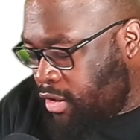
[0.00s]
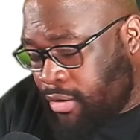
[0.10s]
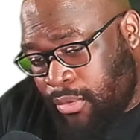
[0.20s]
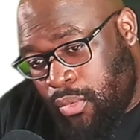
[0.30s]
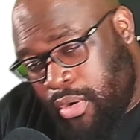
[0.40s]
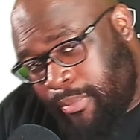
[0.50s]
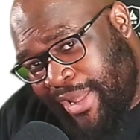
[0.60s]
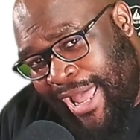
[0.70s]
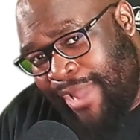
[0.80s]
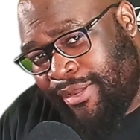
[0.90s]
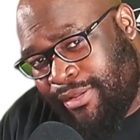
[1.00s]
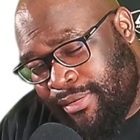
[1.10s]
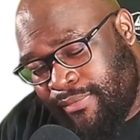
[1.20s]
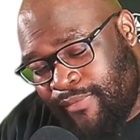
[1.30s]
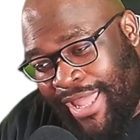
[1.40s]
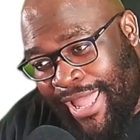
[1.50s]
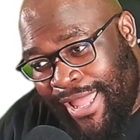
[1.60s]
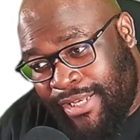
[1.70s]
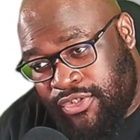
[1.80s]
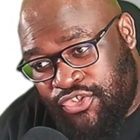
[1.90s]
We're back.
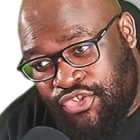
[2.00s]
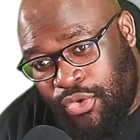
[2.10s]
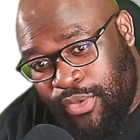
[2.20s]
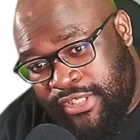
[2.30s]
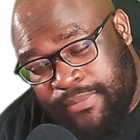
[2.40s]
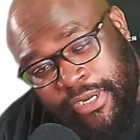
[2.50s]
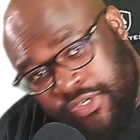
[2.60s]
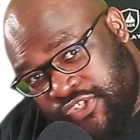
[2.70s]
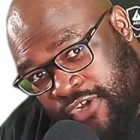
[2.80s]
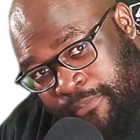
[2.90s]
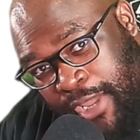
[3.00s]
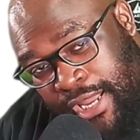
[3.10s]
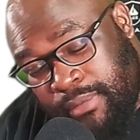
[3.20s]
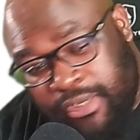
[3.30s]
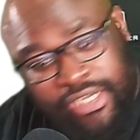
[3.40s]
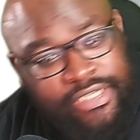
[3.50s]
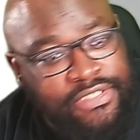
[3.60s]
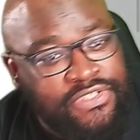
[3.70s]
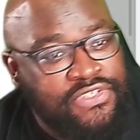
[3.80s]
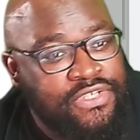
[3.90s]
And so is Microsoft Paint
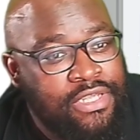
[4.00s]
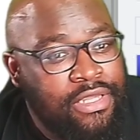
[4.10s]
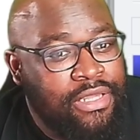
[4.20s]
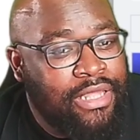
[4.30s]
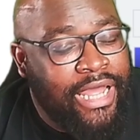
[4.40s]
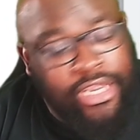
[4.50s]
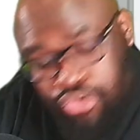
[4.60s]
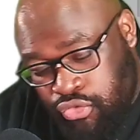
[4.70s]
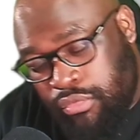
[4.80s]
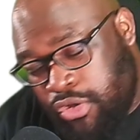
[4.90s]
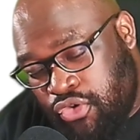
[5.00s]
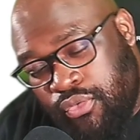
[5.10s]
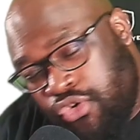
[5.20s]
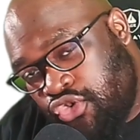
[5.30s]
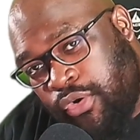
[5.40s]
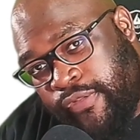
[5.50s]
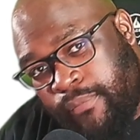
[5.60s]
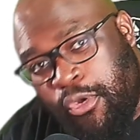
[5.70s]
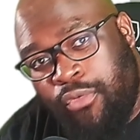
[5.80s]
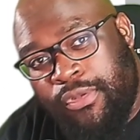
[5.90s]
because I truly do enjoy the
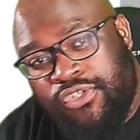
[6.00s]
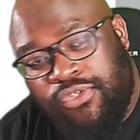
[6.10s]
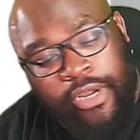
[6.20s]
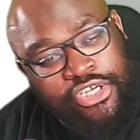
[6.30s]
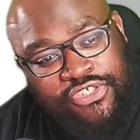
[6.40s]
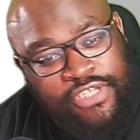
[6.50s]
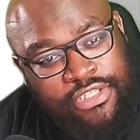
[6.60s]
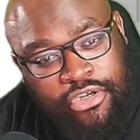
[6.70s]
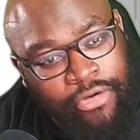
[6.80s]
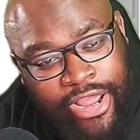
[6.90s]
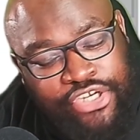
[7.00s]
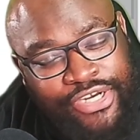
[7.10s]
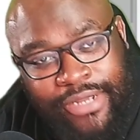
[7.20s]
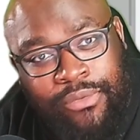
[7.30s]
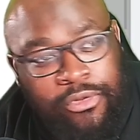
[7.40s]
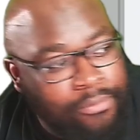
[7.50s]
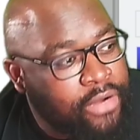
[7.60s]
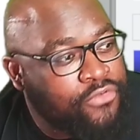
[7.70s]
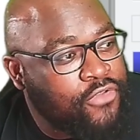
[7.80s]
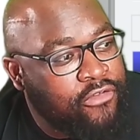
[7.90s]
moments where I just get to crash out with
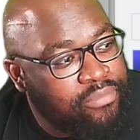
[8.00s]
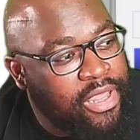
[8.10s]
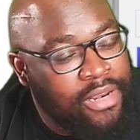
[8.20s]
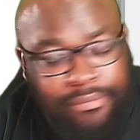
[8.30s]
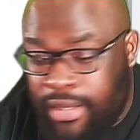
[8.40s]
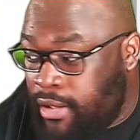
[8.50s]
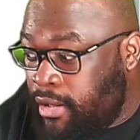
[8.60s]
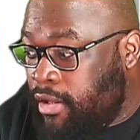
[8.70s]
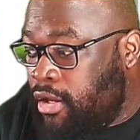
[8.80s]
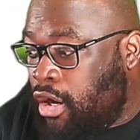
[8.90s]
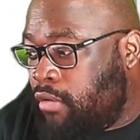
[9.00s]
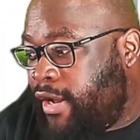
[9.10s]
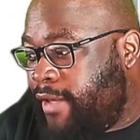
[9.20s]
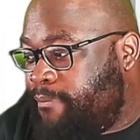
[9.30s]
Microsoft Paint. All right.